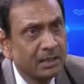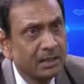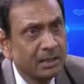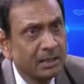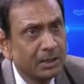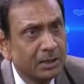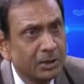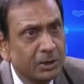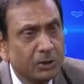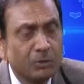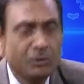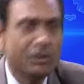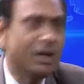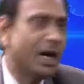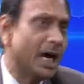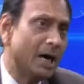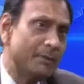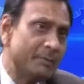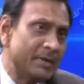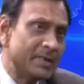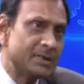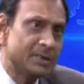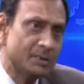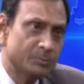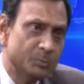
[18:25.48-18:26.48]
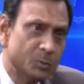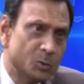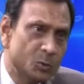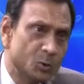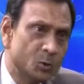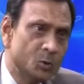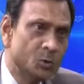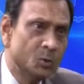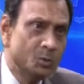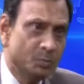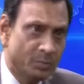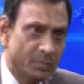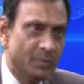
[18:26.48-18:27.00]
You know, Ama
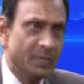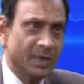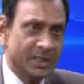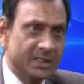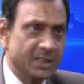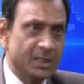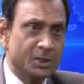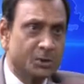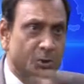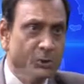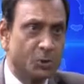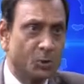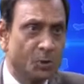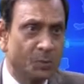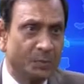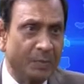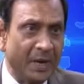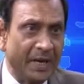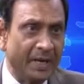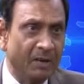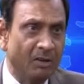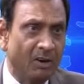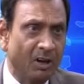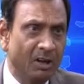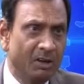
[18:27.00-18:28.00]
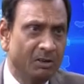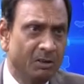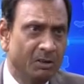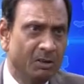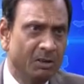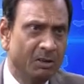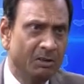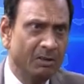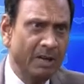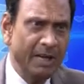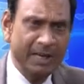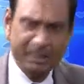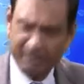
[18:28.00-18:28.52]
Samu, Mothers Group and all,
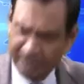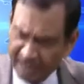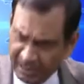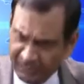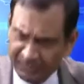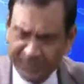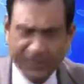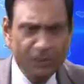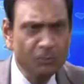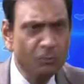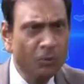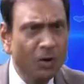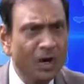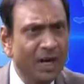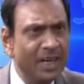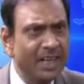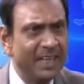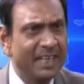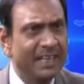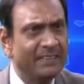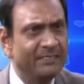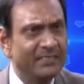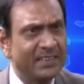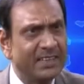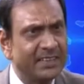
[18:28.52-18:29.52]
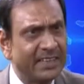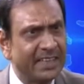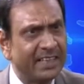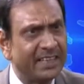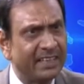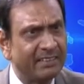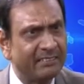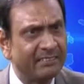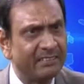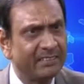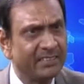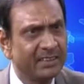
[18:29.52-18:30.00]
at every ward level they are.